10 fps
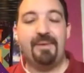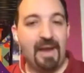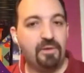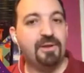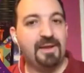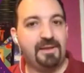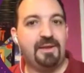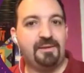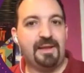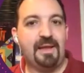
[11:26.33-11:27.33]
in the
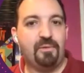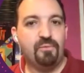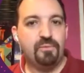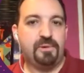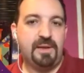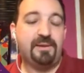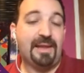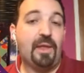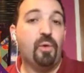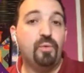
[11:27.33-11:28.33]
browser that you have
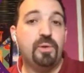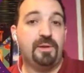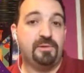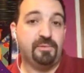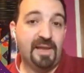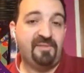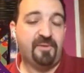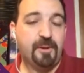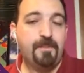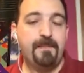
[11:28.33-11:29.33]
installed in your phone.
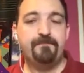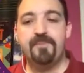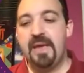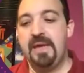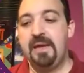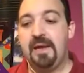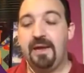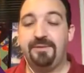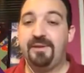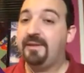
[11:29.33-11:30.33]
It is different
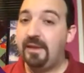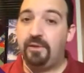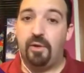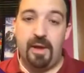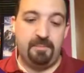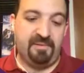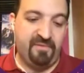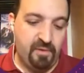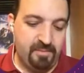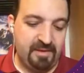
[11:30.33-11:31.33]
in
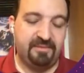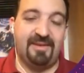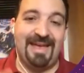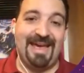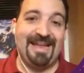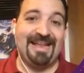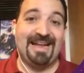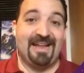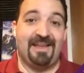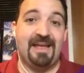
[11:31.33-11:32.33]
performance,
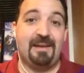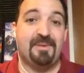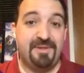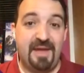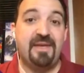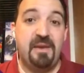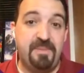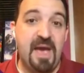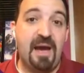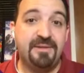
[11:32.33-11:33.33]
in API
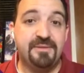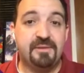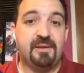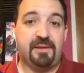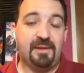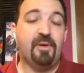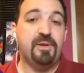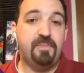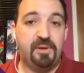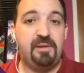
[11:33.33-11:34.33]
capabilities,
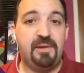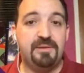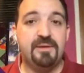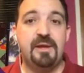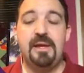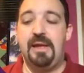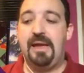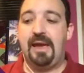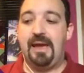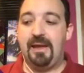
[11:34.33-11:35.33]

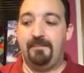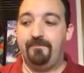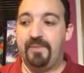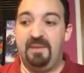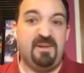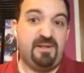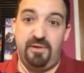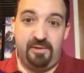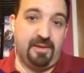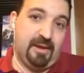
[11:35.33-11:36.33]
and in
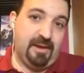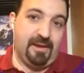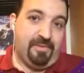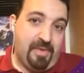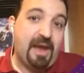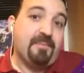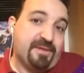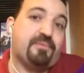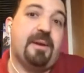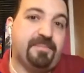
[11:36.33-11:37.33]
versions of
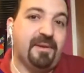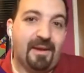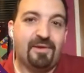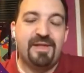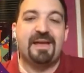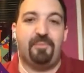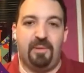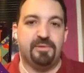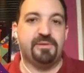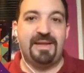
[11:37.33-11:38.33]
scripts and things that we
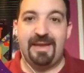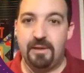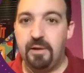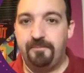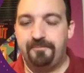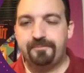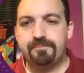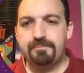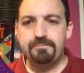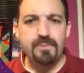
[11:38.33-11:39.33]
can do and we cannot.
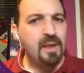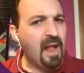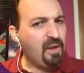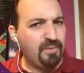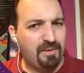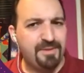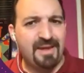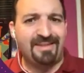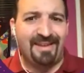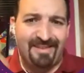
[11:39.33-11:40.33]
Have you
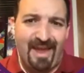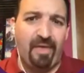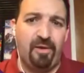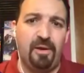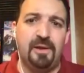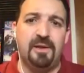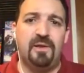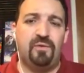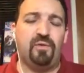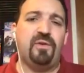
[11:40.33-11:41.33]
tested your website
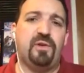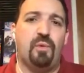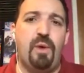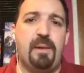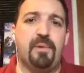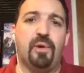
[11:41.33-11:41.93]
or your app